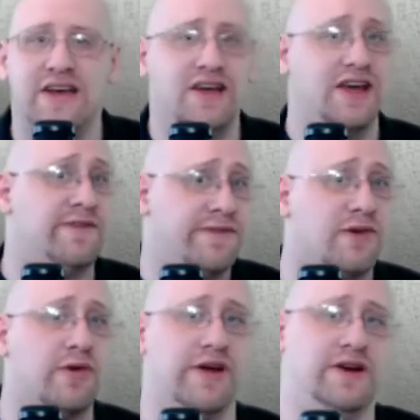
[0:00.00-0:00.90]
in
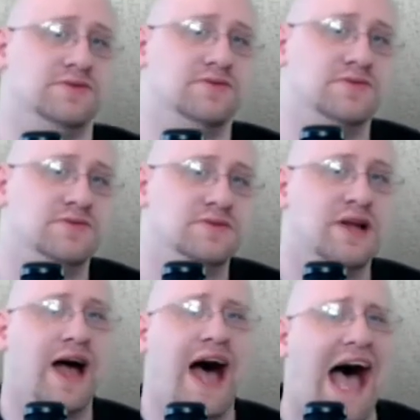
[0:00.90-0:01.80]
Florida?
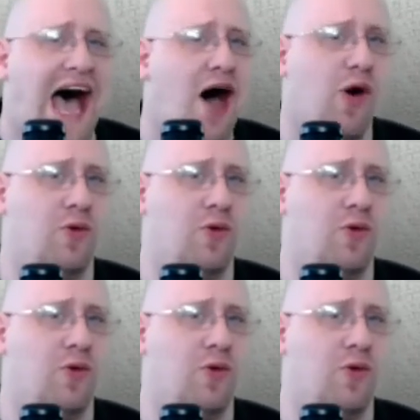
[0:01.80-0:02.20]
How?